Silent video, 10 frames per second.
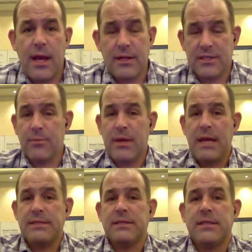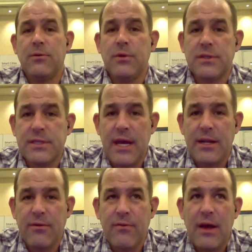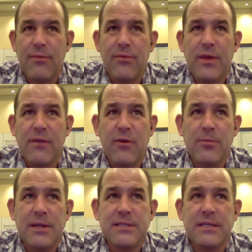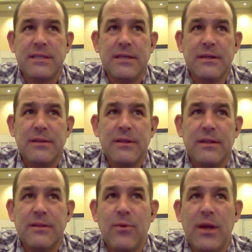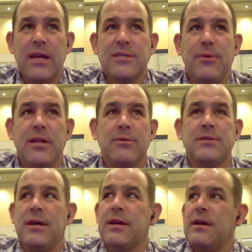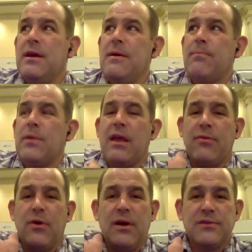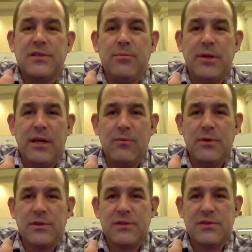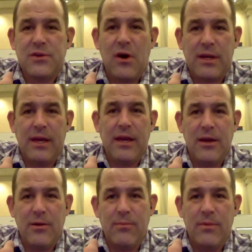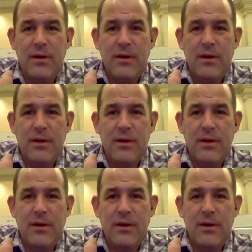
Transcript: And in some cases, it was kind of, I think a friend of mine said the way he explained it was like he thought somebody was stalking him,